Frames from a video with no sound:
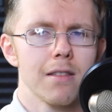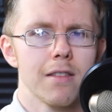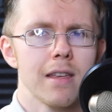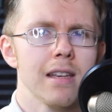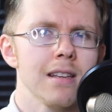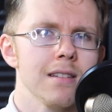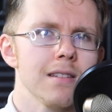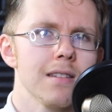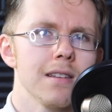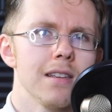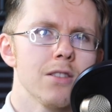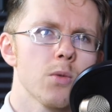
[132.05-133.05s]

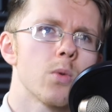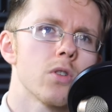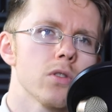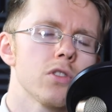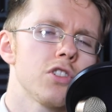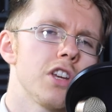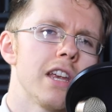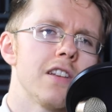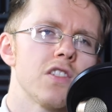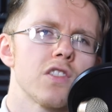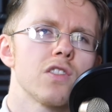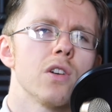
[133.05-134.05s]
things in the world
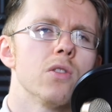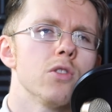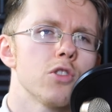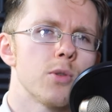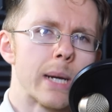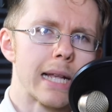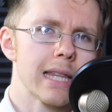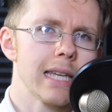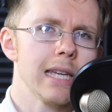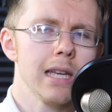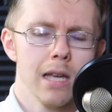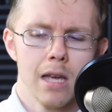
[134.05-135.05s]
change so
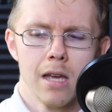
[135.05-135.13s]
quickly.